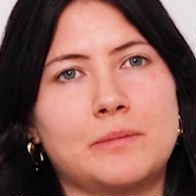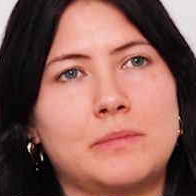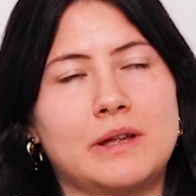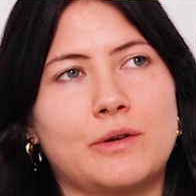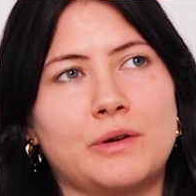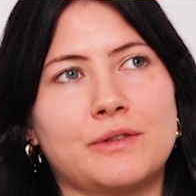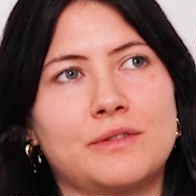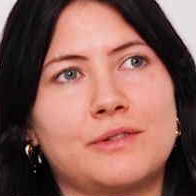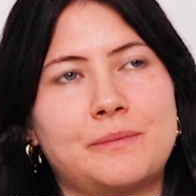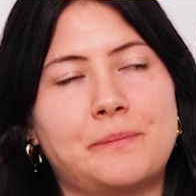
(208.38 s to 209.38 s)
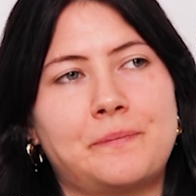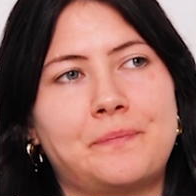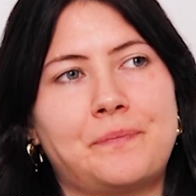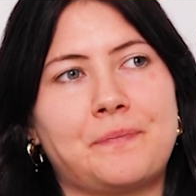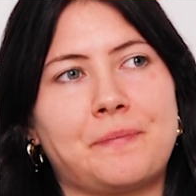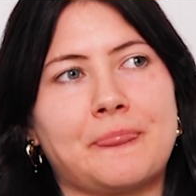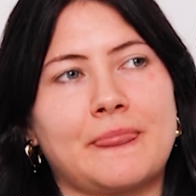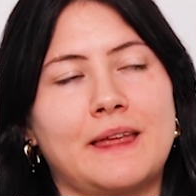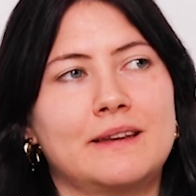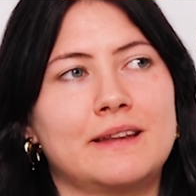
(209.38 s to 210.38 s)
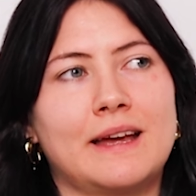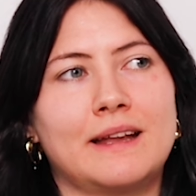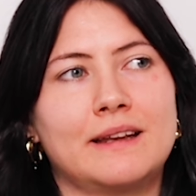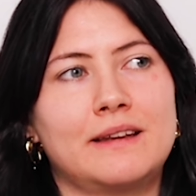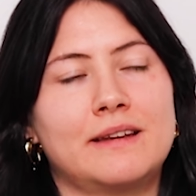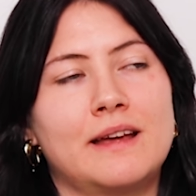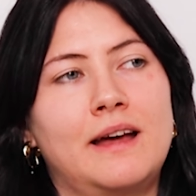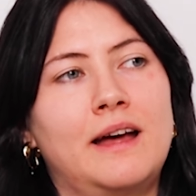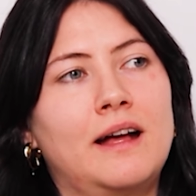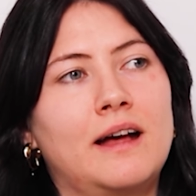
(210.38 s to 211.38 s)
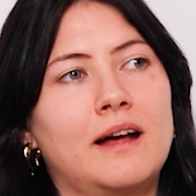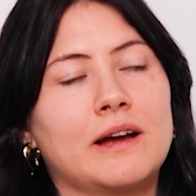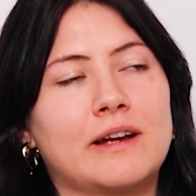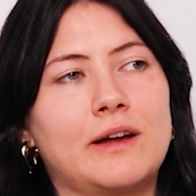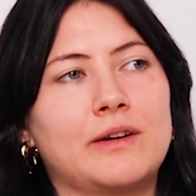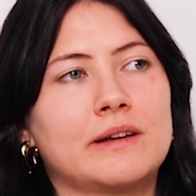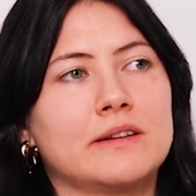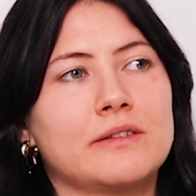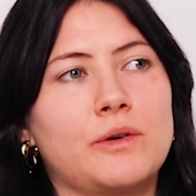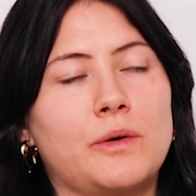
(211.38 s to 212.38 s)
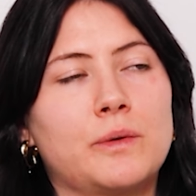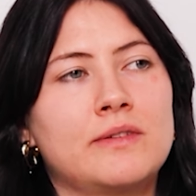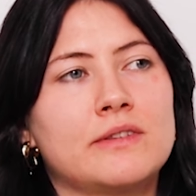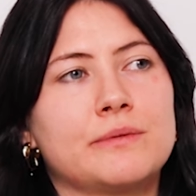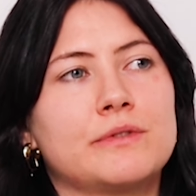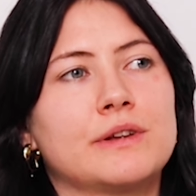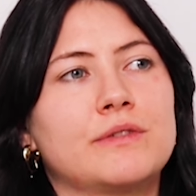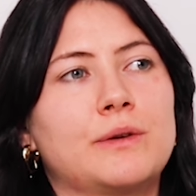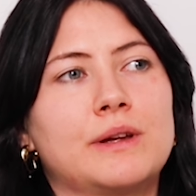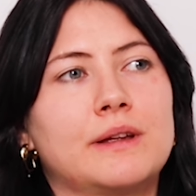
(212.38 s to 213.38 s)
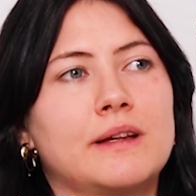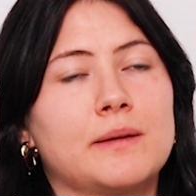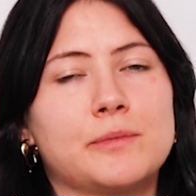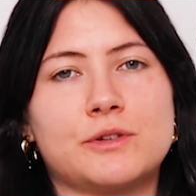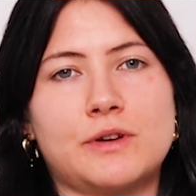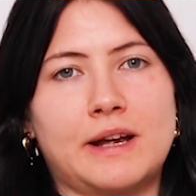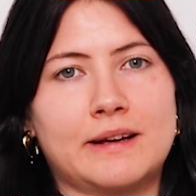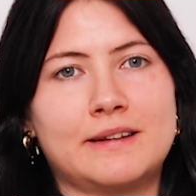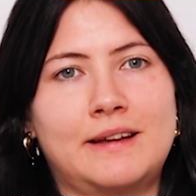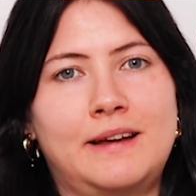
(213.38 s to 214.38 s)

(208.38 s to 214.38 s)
Because in the end, a character is always something very abstract.